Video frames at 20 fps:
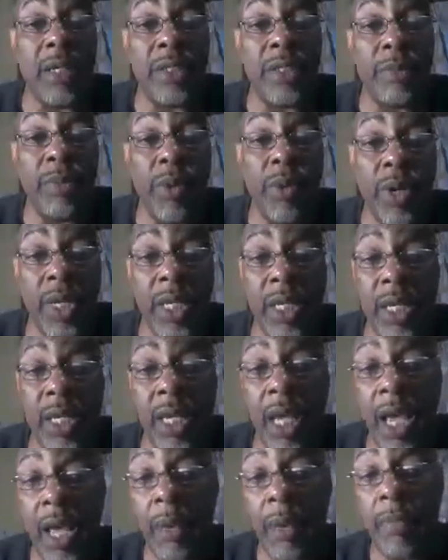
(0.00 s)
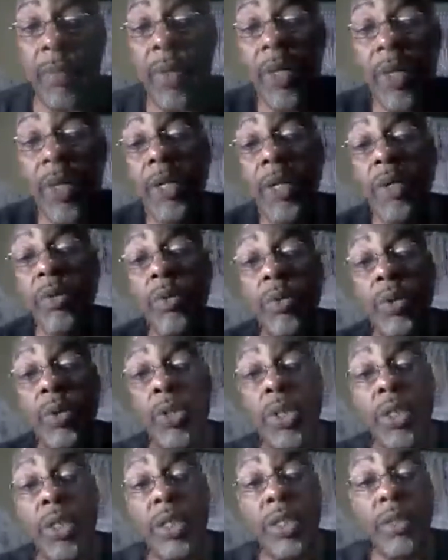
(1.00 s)
supporting the camp
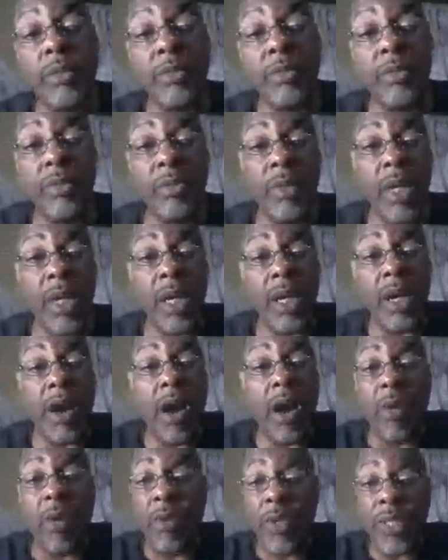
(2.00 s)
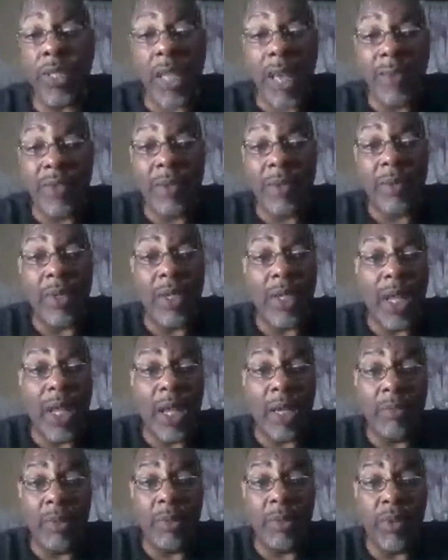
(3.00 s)
would always have something
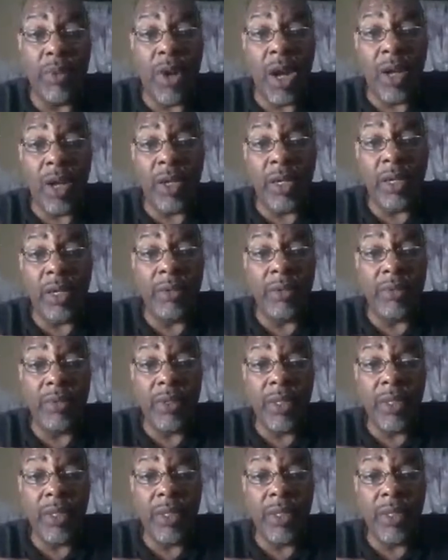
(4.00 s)
they could be proud of.